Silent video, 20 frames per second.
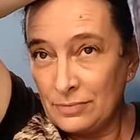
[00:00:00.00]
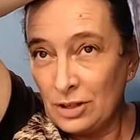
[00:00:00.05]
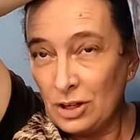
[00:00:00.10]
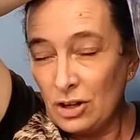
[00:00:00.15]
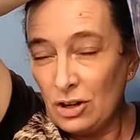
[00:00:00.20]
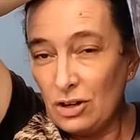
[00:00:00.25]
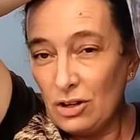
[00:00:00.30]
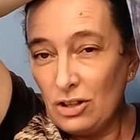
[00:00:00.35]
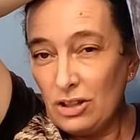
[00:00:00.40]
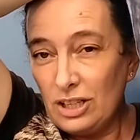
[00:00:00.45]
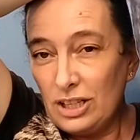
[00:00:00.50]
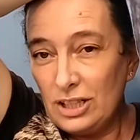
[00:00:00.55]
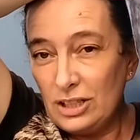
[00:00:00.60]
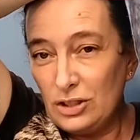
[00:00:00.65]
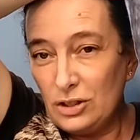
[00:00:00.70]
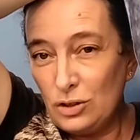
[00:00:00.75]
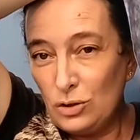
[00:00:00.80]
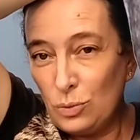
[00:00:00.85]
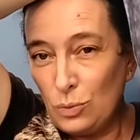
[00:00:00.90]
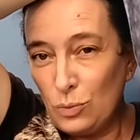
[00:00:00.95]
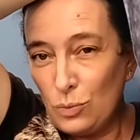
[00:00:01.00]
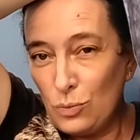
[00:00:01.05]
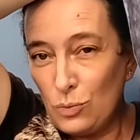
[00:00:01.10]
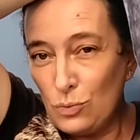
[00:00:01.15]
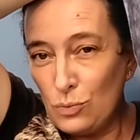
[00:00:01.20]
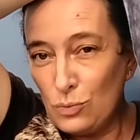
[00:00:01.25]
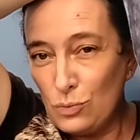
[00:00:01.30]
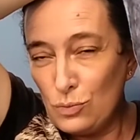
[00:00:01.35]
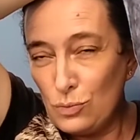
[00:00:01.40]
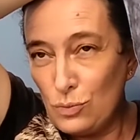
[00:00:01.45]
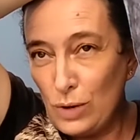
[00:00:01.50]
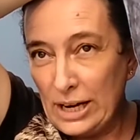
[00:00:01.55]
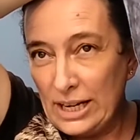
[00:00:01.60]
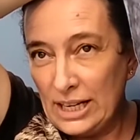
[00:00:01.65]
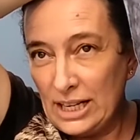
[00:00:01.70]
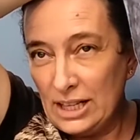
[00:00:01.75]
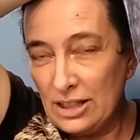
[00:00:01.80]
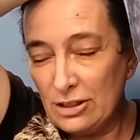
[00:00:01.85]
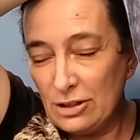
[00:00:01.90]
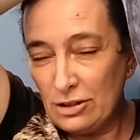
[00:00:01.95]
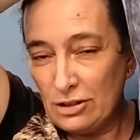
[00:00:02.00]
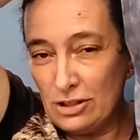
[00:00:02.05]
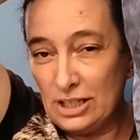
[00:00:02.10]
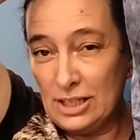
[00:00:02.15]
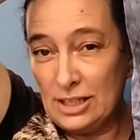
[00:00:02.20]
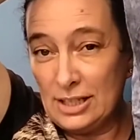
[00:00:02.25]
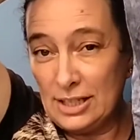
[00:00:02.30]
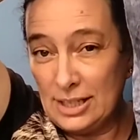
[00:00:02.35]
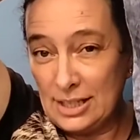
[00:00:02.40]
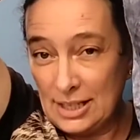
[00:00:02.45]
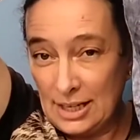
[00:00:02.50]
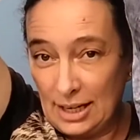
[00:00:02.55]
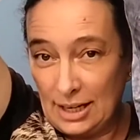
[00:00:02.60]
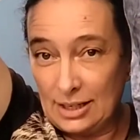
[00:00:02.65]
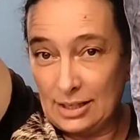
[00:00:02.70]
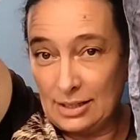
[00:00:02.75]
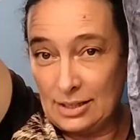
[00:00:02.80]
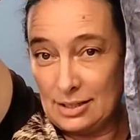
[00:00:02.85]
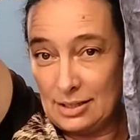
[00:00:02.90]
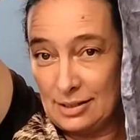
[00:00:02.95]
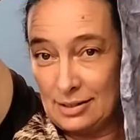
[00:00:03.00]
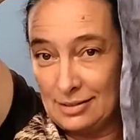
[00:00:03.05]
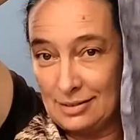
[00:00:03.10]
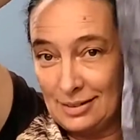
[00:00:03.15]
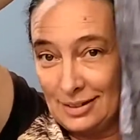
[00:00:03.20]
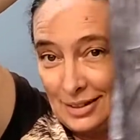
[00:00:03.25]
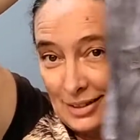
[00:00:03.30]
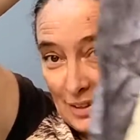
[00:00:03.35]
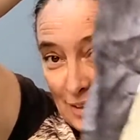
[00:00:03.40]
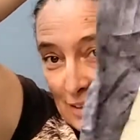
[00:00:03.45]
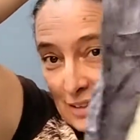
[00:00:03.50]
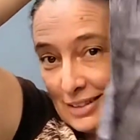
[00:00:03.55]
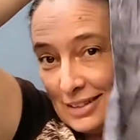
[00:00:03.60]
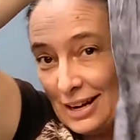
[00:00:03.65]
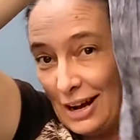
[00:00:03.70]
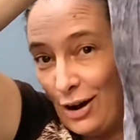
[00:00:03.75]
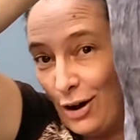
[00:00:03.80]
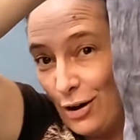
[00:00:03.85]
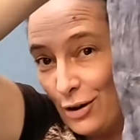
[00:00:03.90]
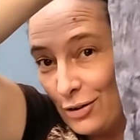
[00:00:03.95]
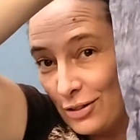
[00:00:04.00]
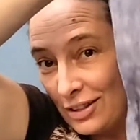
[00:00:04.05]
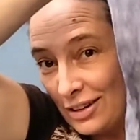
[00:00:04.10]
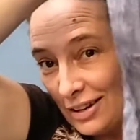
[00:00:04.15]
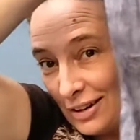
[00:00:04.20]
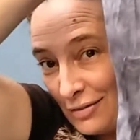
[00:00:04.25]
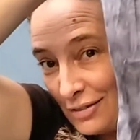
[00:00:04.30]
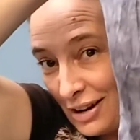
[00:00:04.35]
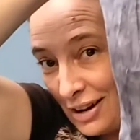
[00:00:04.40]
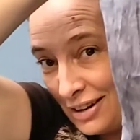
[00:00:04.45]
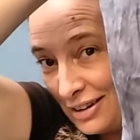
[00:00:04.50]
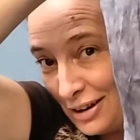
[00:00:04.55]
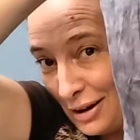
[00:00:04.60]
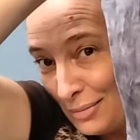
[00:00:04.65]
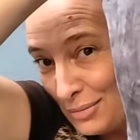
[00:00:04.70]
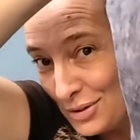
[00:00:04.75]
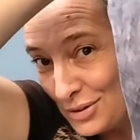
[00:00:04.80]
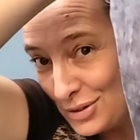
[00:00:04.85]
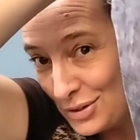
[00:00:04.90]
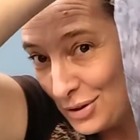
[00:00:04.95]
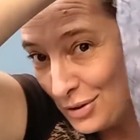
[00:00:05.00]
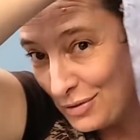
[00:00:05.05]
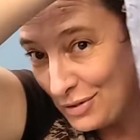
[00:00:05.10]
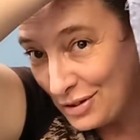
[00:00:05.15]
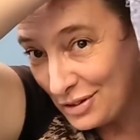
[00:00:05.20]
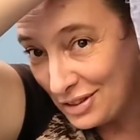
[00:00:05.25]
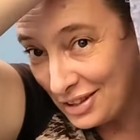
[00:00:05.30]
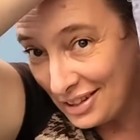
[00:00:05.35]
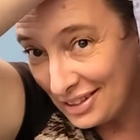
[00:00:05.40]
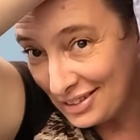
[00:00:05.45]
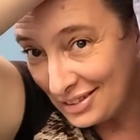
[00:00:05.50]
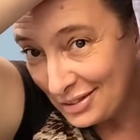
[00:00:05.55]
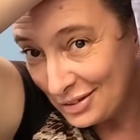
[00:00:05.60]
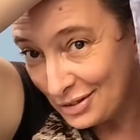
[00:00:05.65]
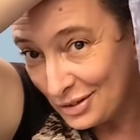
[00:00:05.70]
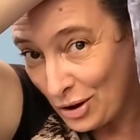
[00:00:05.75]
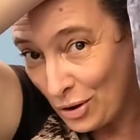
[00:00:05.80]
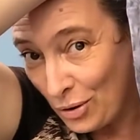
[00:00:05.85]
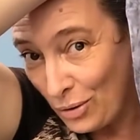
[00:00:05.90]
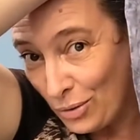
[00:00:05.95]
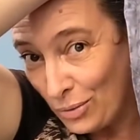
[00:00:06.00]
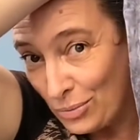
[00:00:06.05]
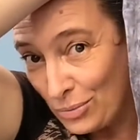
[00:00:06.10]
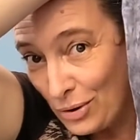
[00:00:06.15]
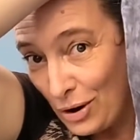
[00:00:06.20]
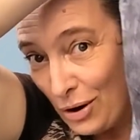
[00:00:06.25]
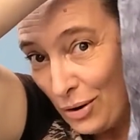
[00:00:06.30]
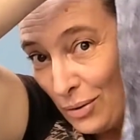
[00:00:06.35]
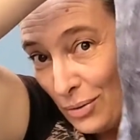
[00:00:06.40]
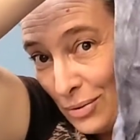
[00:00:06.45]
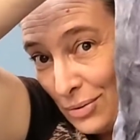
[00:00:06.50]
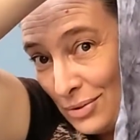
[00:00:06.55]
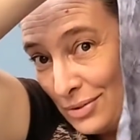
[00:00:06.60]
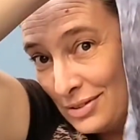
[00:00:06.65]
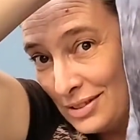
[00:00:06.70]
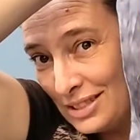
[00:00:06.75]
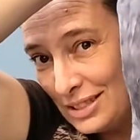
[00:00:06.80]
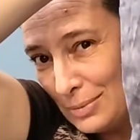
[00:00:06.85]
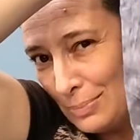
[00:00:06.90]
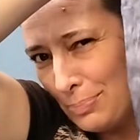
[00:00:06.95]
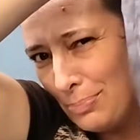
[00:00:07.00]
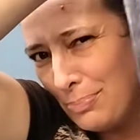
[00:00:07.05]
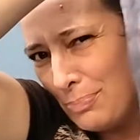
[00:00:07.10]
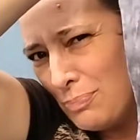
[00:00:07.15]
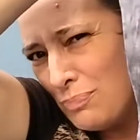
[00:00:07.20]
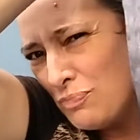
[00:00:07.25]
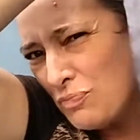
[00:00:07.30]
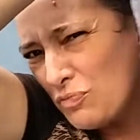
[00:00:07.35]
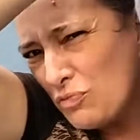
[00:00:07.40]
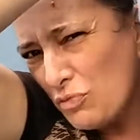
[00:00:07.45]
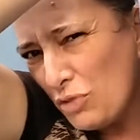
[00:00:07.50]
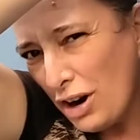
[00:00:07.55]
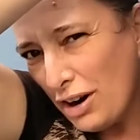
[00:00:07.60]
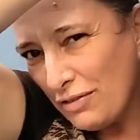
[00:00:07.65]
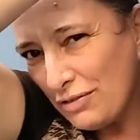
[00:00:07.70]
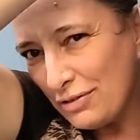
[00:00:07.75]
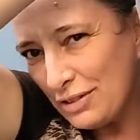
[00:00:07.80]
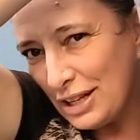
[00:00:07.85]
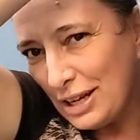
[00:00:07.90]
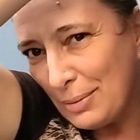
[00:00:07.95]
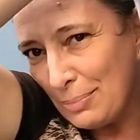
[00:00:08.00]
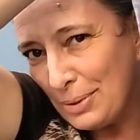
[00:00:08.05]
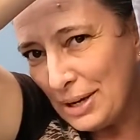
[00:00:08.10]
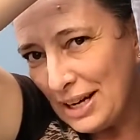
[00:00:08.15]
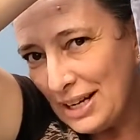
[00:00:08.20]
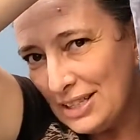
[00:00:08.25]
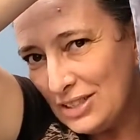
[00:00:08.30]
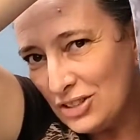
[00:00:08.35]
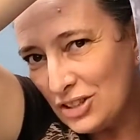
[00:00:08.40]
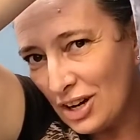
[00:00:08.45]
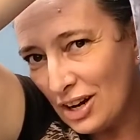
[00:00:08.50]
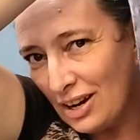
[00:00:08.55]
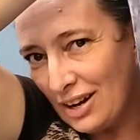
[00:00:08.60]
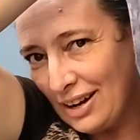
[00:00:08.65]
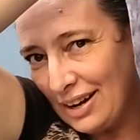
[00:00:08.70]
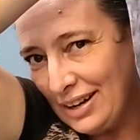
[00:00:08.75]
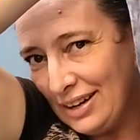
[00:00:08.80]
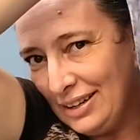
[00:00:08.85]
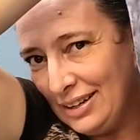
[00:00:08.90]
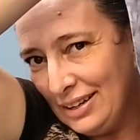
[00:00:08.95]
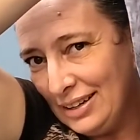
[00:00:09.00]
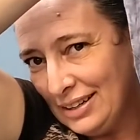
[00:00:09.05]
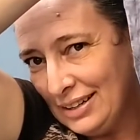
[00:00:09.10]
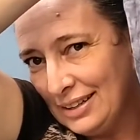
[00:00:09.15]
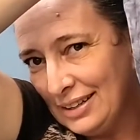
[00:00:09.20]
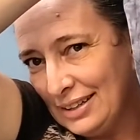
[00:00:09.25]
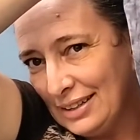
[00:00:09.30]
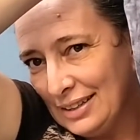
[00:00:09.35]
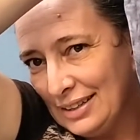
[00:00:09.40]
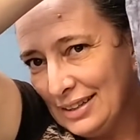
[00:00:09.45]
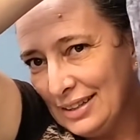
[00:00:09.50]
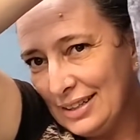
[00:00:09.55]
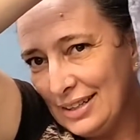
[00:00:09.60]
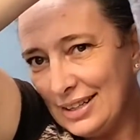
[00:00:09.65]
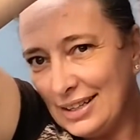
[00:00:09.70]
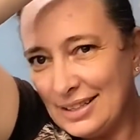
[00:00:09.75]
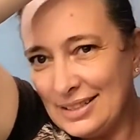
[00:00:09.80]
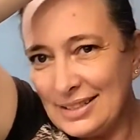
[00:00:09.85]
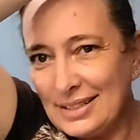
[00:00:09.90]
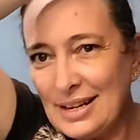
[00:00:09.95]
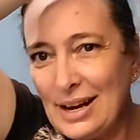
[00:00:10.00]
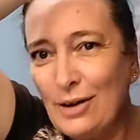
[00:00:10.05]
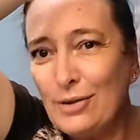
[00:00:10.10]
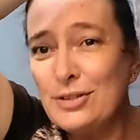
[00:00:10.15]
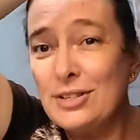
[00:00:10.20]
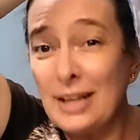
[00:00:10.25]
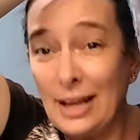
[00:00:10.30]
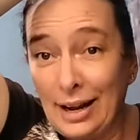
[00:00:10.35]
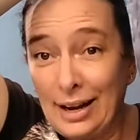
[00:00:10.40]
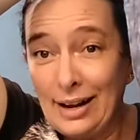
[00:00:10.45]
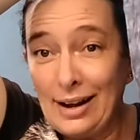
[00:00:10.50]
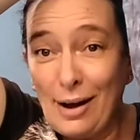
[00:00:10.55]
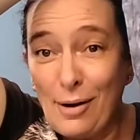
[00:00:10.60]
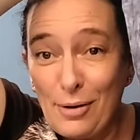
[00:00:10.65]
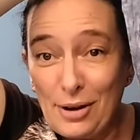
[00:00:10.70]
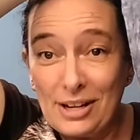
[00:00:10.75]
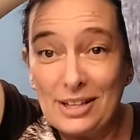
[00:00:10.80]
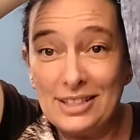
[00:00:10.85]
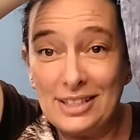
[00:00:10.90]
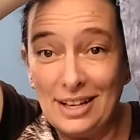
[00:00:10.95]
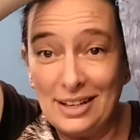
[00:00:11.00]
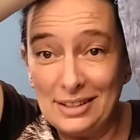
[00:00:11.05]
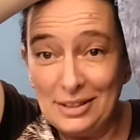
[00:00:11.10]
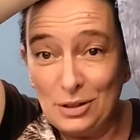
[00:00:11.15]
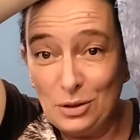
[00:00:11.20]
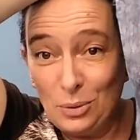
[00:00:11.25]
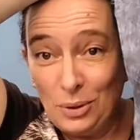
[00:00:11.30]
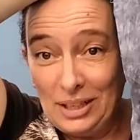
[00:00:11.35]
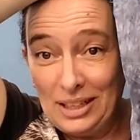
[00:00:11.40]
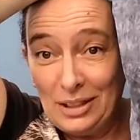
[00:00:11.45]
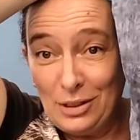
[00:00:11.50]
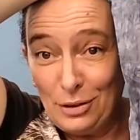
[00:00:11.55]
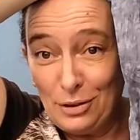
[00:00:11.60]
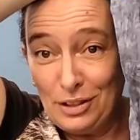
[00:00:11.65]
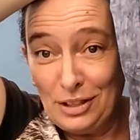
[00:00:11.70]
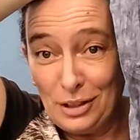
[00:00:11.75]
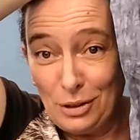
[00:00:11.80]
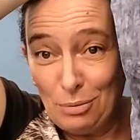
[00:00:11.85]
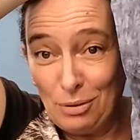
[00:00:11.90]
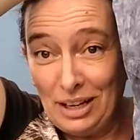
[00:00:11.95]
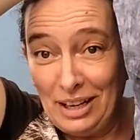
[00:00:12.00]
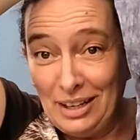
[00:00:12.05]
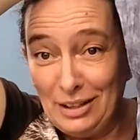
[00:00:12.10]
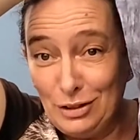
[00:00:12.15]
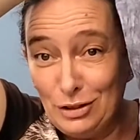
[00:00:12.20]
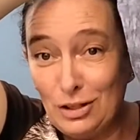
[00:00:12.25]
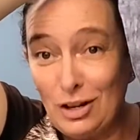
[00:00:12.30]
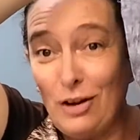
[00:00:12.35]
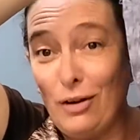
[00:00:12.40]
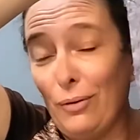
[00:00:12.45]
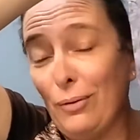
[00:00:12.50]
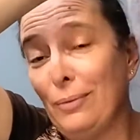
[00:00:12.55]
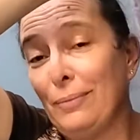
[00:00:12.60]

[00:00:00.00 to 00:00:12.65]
early 2036. Now that I've gotten almost over the whole row, it's roughly a page high, it's now saying I'll get done in 2033. So